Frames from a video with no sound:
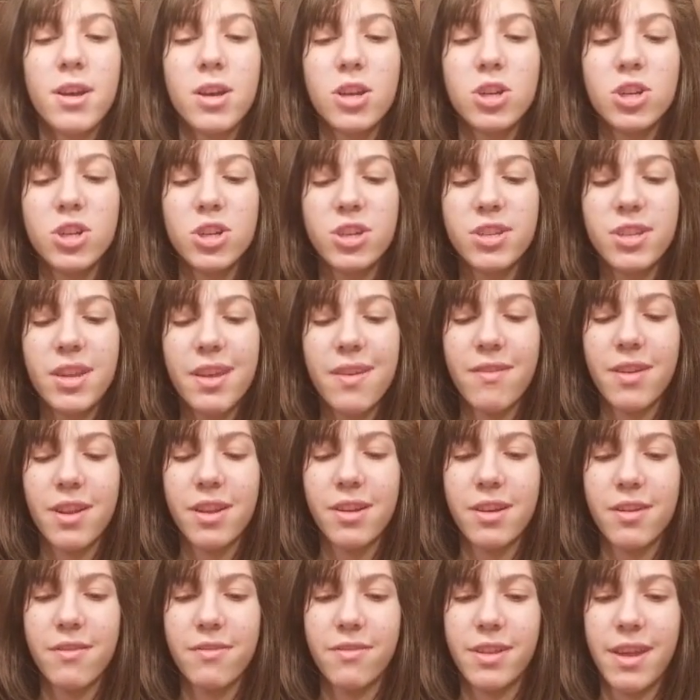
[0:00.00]
just to give it a
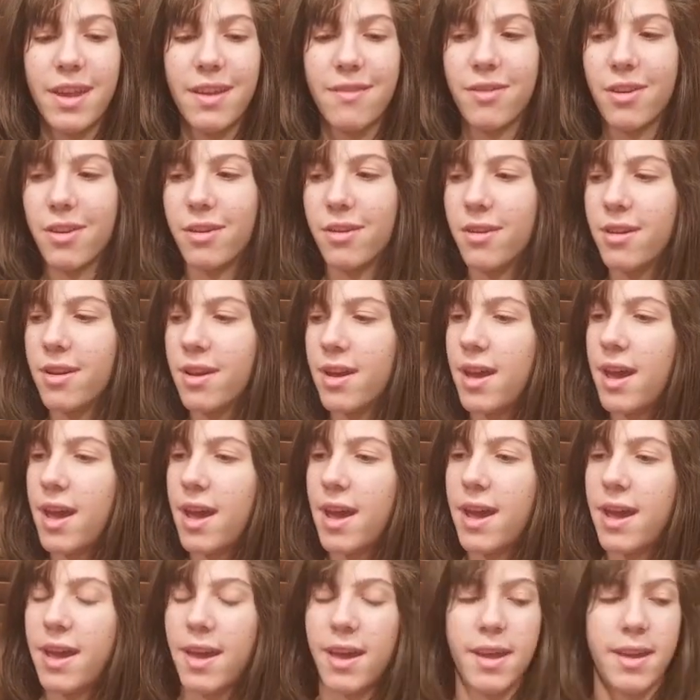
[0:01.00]
good flavor.
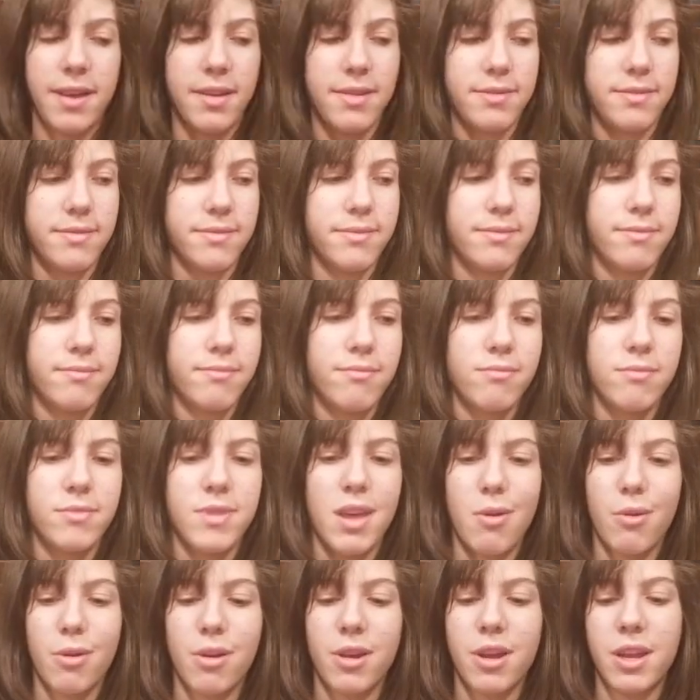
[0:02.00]
And
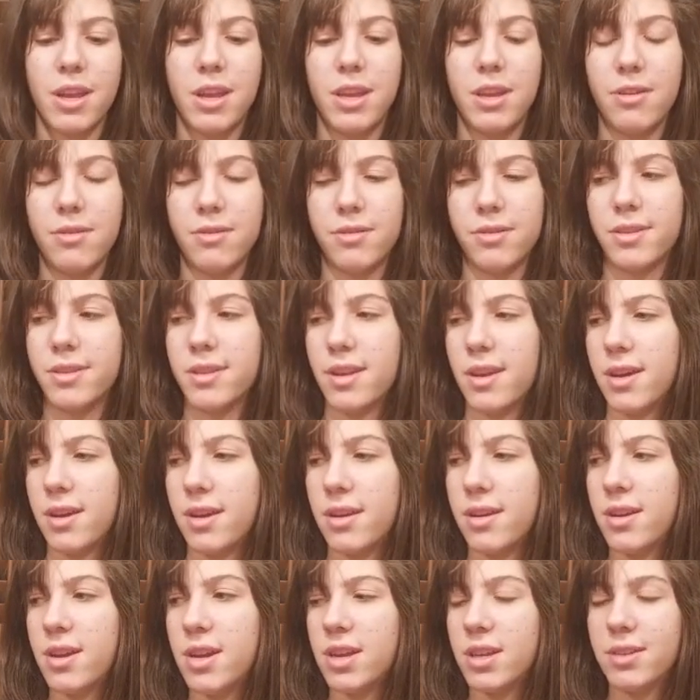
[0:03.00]
then we're going to use a
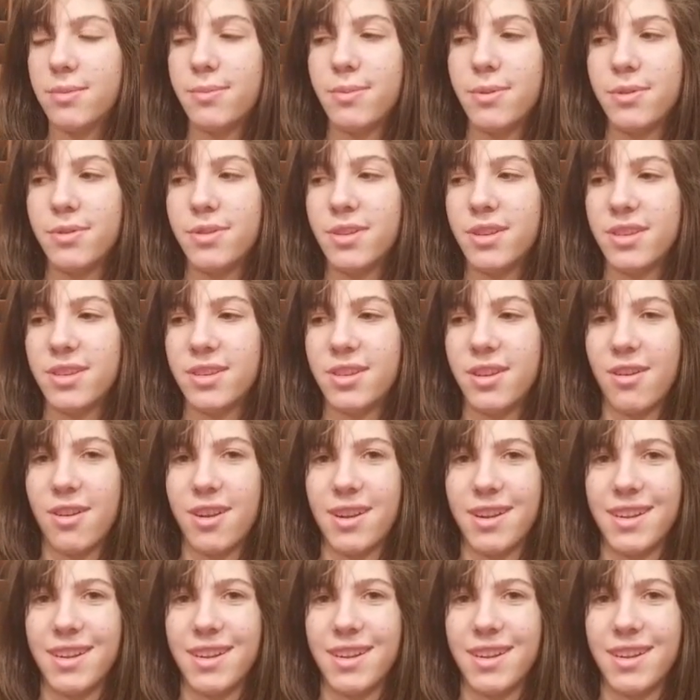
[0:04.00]
spoon to stir